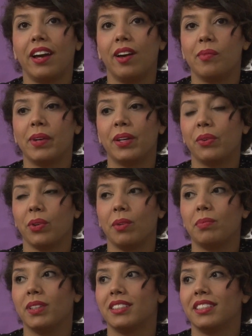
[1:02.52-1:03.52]
I grew
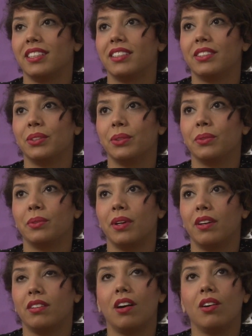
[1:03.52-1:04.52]
up listening to
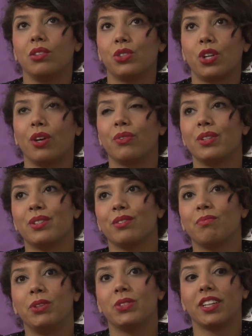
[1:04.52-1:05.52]
all genres
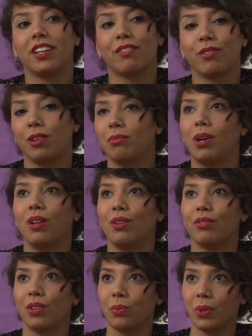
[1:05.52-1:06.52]
of music from all
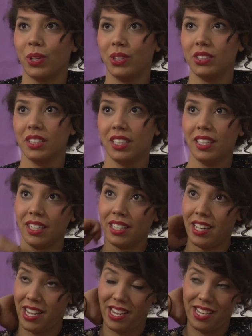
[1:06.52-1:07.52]
over the world,
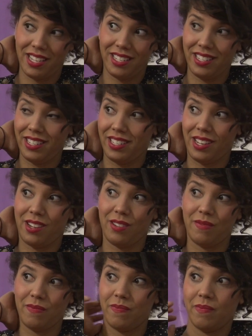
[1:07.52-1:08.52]
and
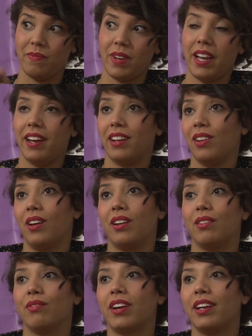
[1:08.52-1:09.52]
I had a lot
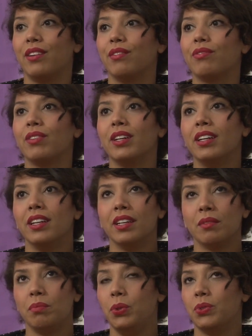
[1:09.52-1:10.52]
of kind of
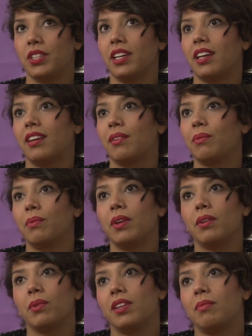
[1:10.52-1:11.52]
music
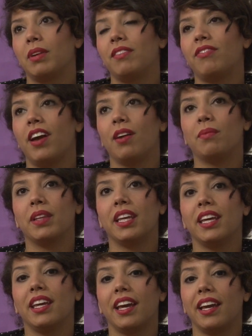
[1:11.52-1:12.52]
within my
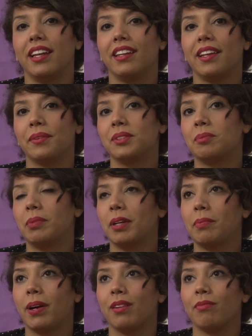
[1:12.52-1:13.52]
family, and that was a
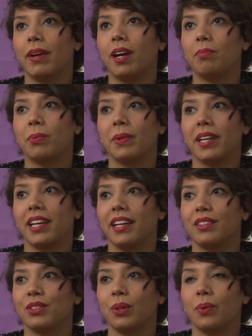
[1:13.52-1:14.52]
big part of my
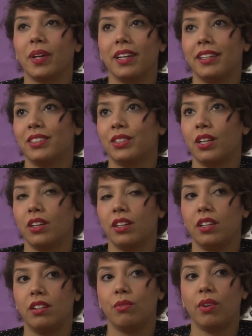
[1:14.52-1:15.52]
upbringing. So when I
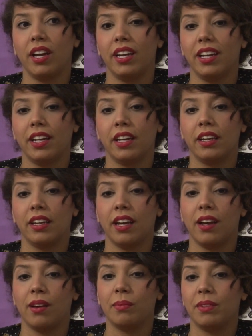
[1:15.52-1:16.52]
started writing,
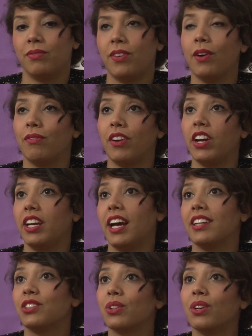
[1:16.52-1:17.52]
it felt very
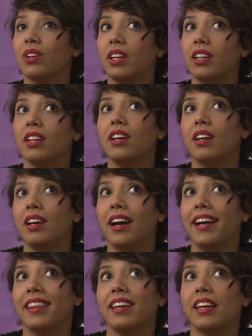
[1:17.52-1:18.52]
natural, and
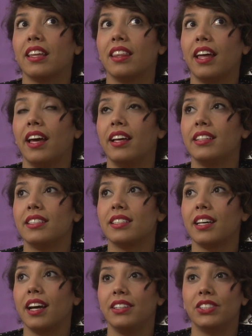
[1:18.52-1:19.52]
I think
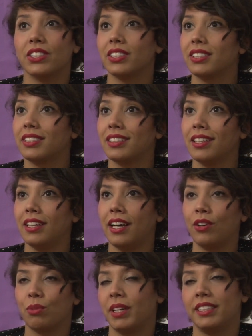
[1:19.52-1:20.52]
that I just
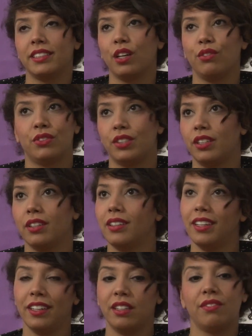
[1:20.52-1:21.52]
allowed myself to
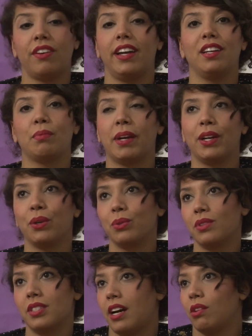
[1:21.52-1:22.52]
find my
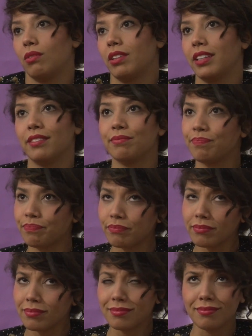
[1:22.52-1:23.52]
own sound and
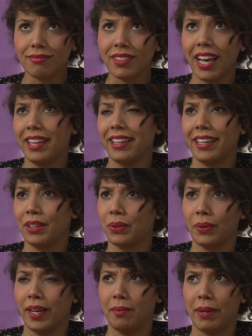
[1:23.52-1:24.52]
then
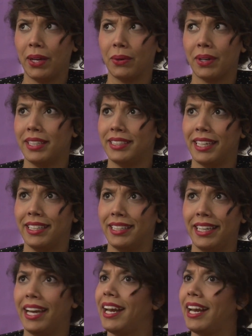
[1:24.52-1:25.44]
create my own identity.